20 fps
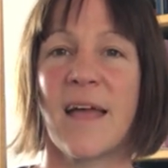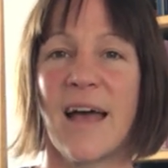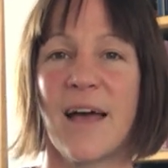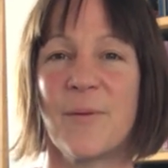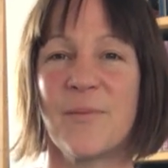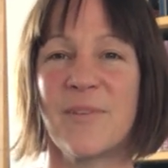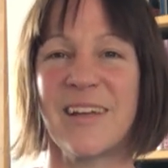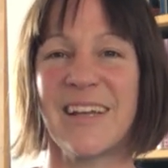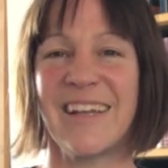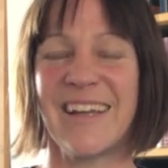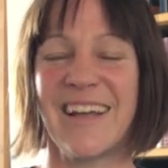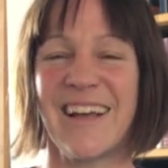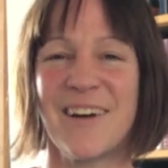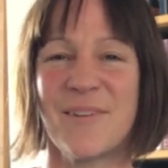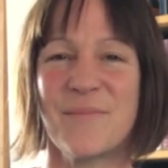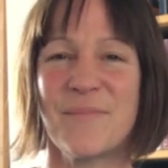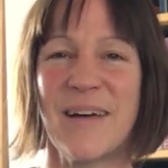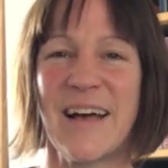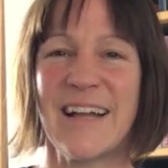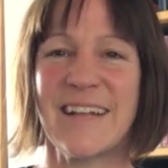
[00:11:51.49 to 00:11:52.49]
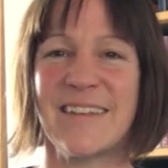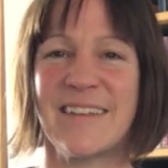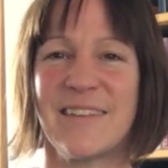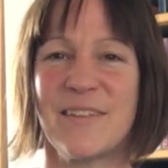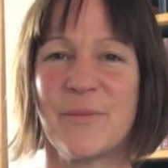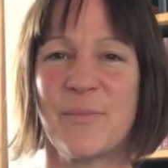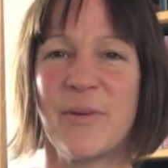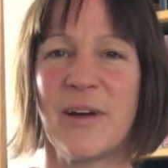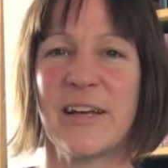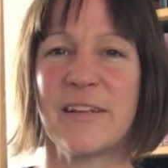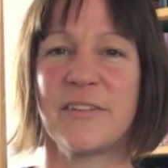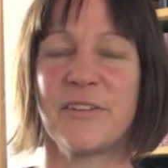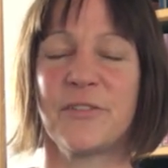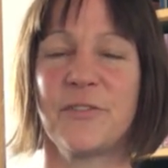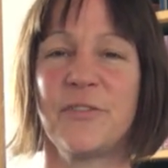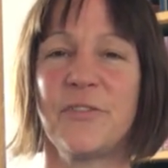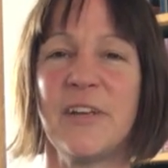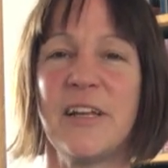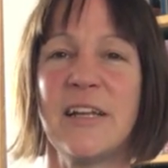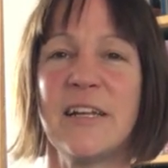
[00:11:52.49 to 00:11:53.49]
And we're going to come back to the breath. So
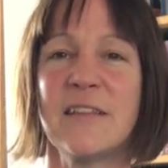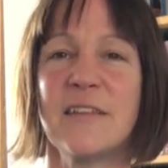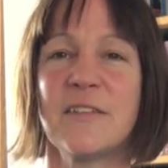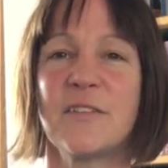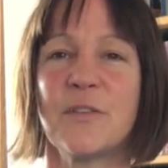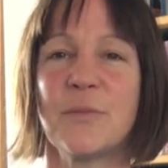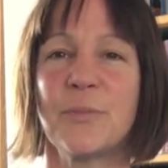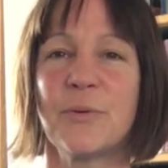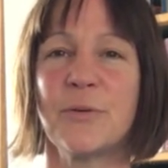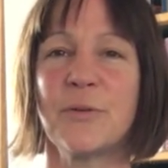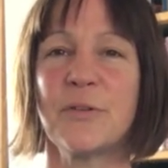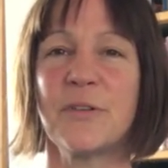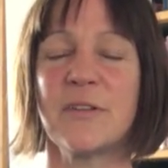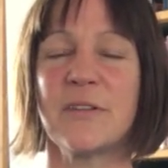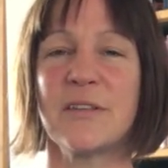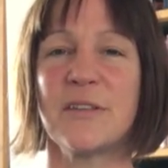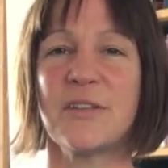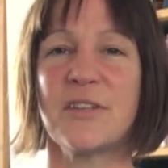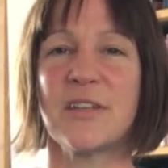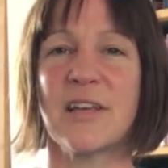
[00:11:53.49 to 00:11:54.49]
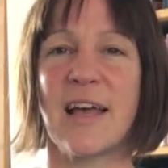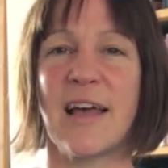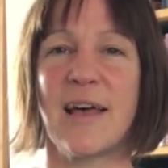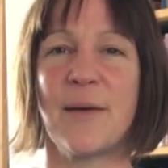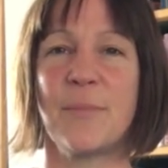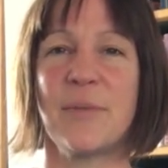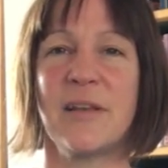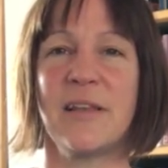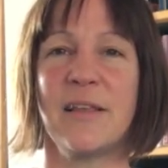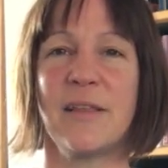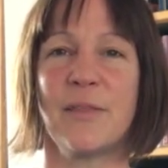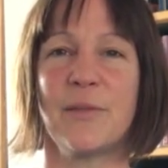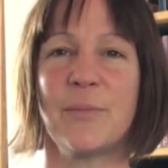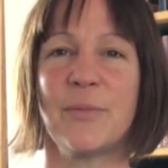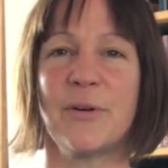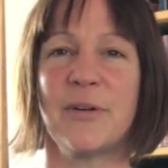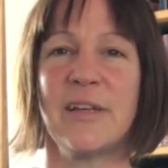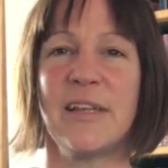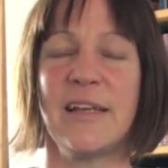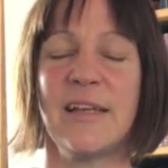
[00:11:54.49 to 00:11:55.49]
feeling the support of the chair beneath the
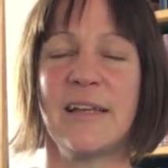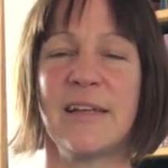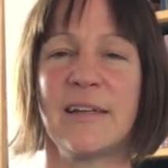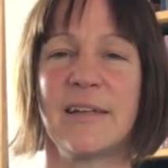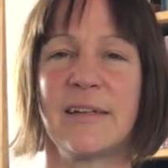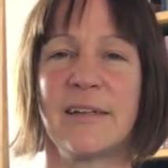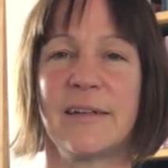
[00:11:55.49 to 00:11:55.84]
body.